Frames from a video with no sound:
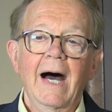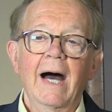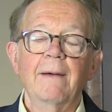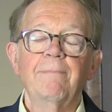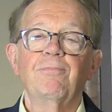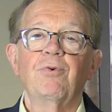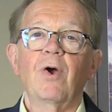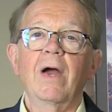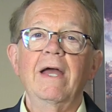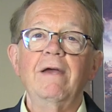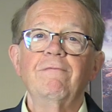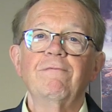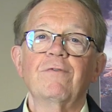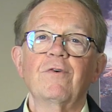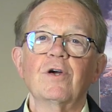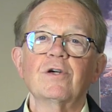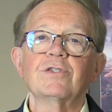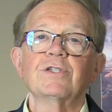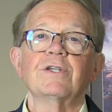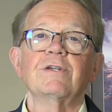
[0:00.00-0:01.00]
I pray,
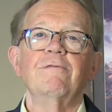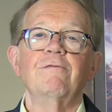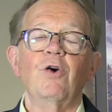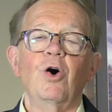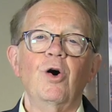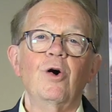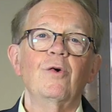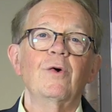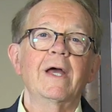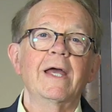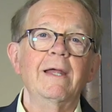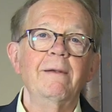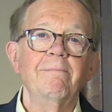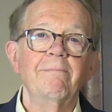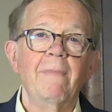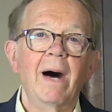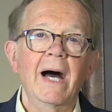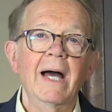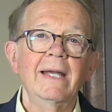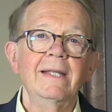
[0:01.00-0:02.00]
first of all,
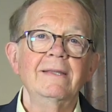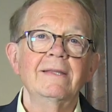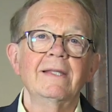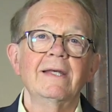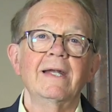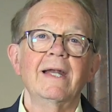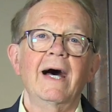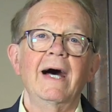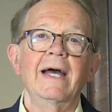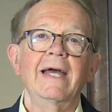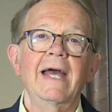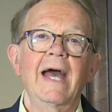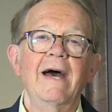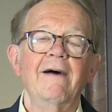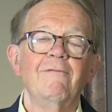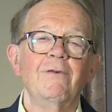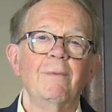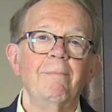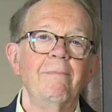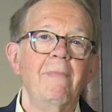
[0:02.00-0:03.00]
in mind that I
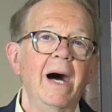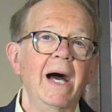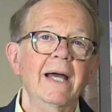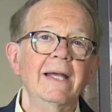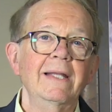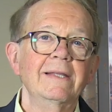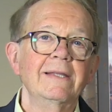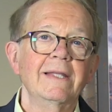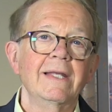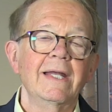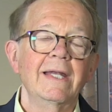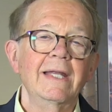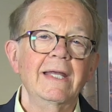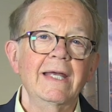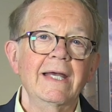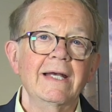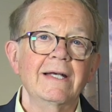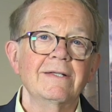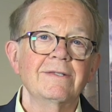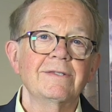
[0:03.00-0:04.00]
have a mind that
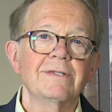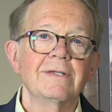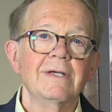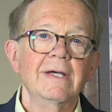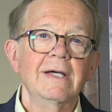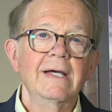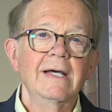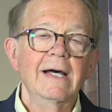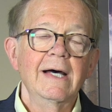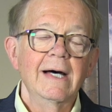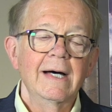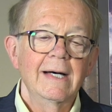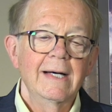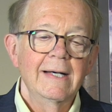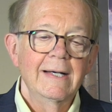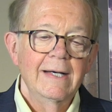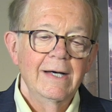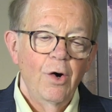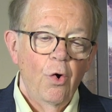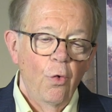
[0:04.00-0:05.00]
is
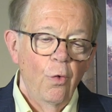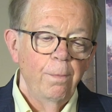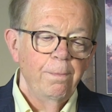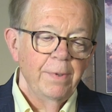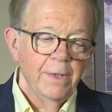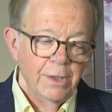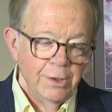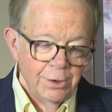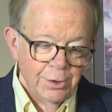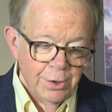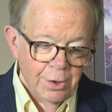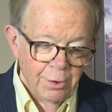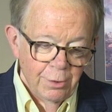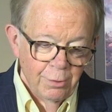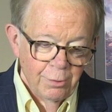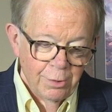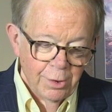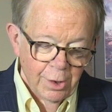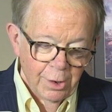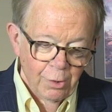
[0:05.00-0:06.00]
open
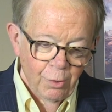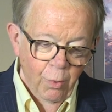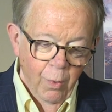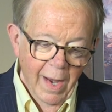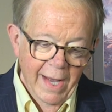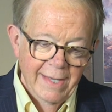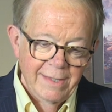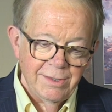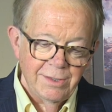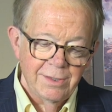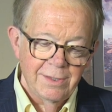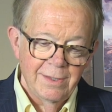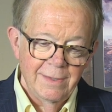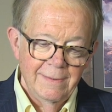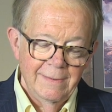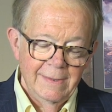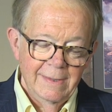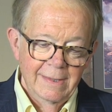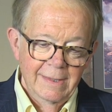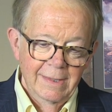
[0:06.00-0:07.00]
to the quest,
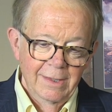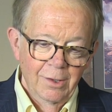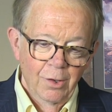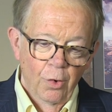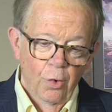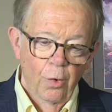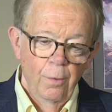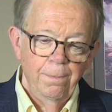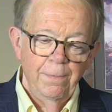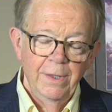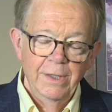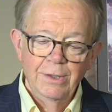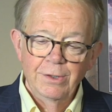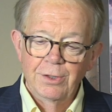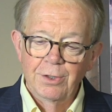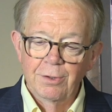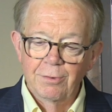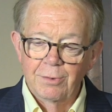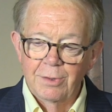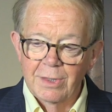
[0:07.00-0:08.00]
open
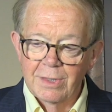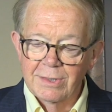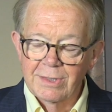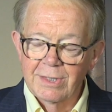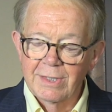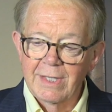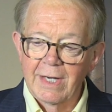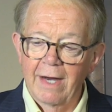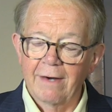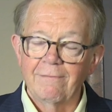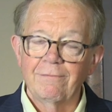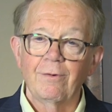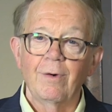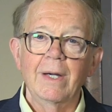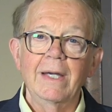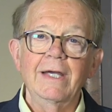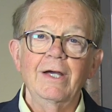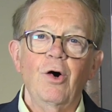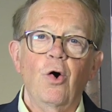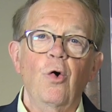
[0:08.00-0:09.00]
to
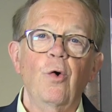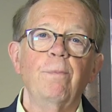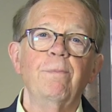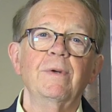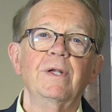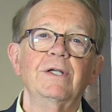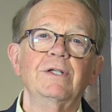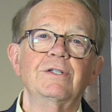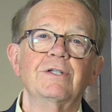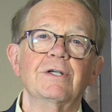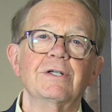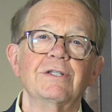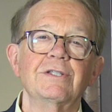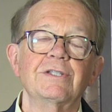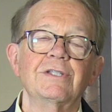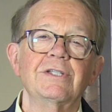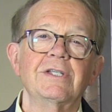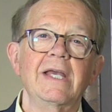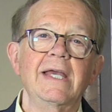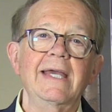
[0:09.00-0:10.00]
discovery, open to
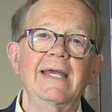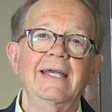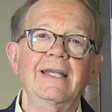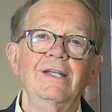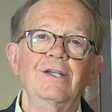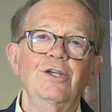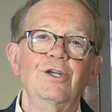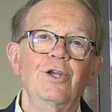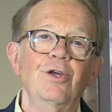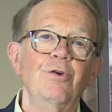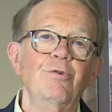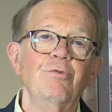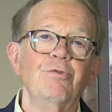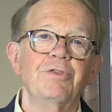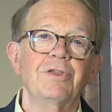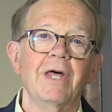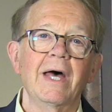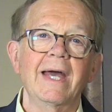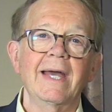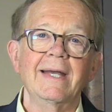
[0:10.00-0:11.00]
seeing new
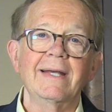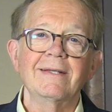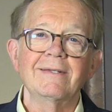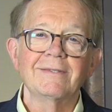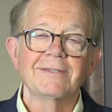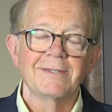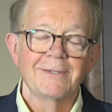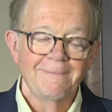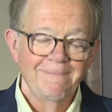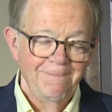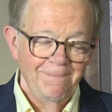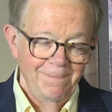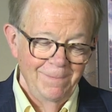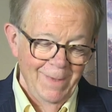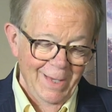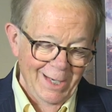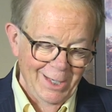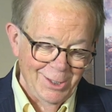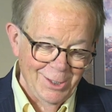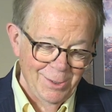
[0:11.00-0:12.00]
things,
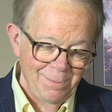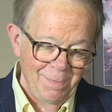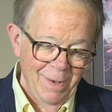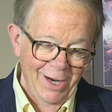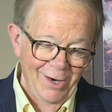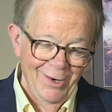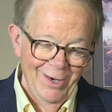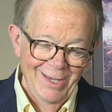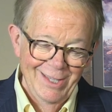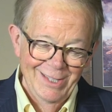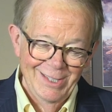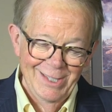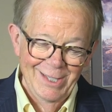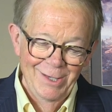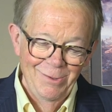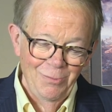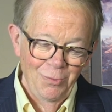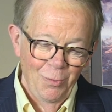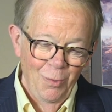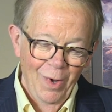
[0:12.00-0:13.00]

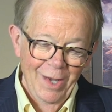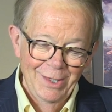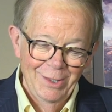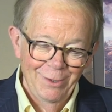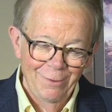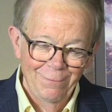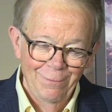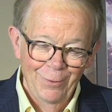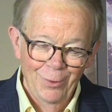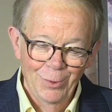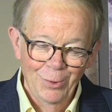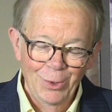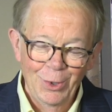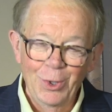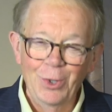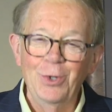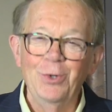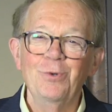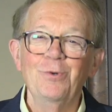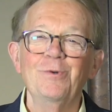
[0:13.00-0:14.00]
experiencing wonderful
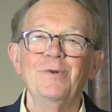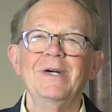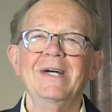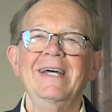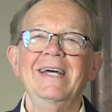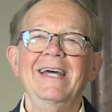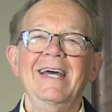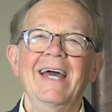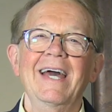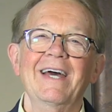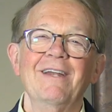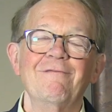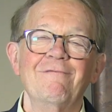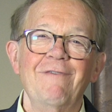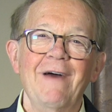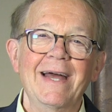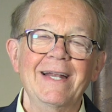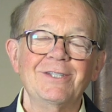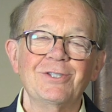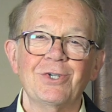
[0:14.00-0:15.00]
new
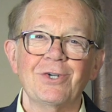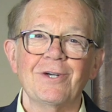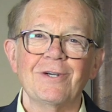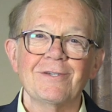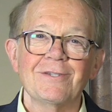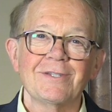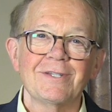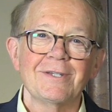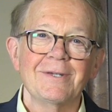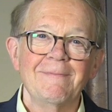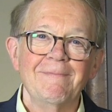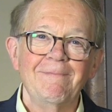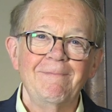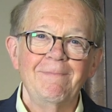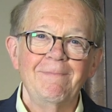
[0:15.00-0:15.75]
adventures.